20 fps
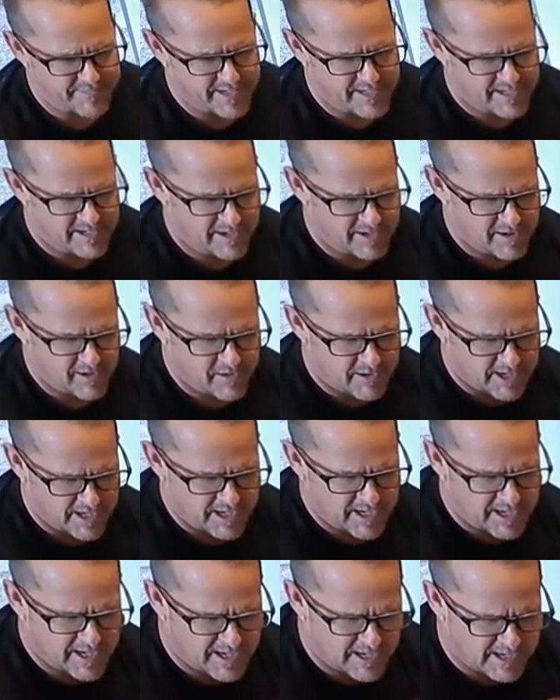you know,
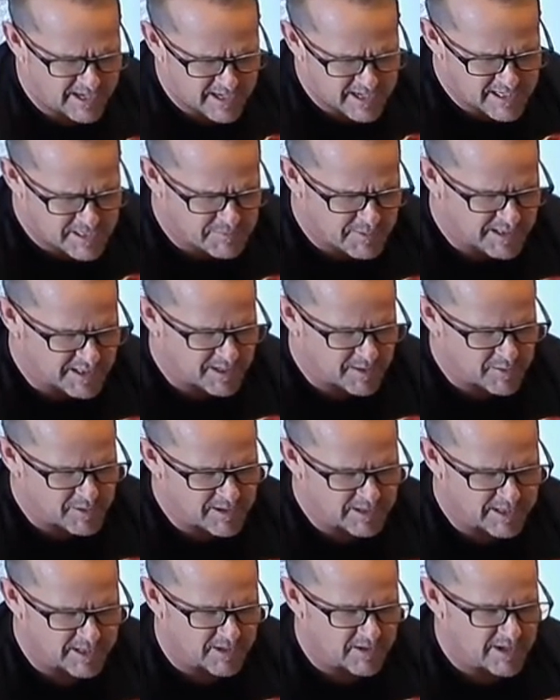okay, I guess, but they weren't
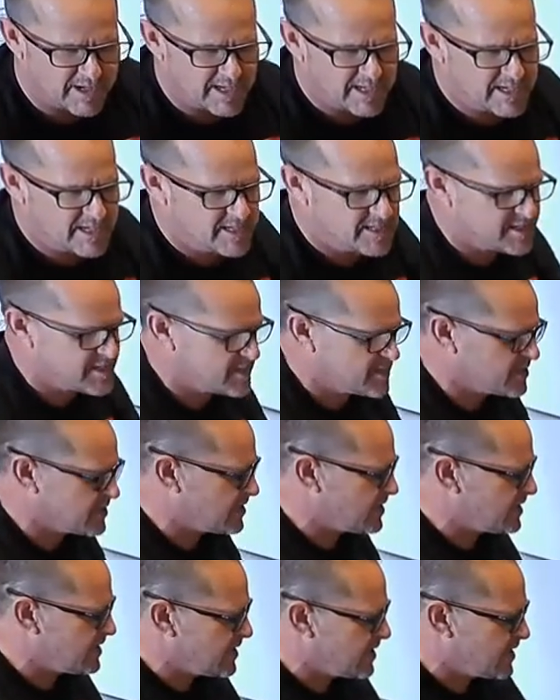the greatest. And so
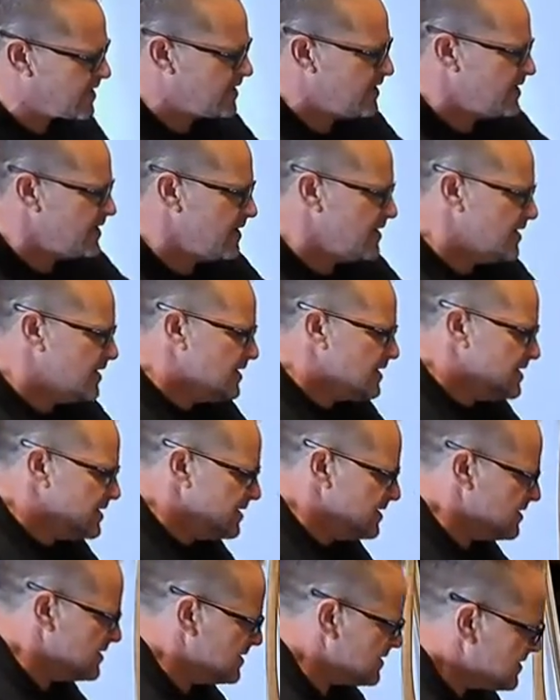then they
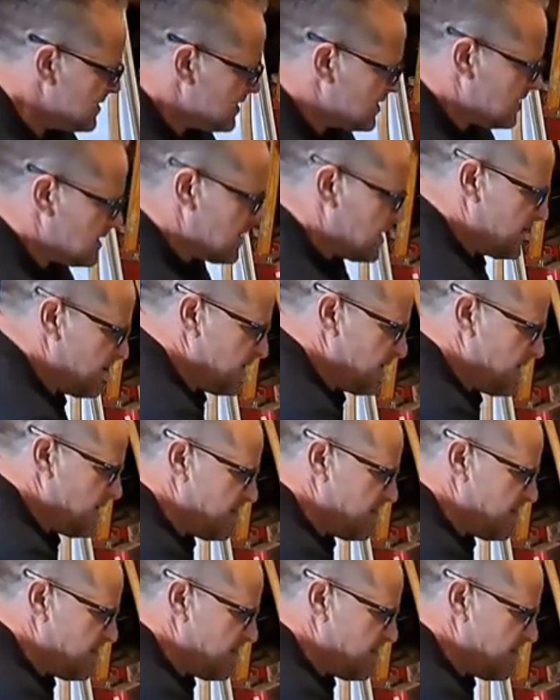they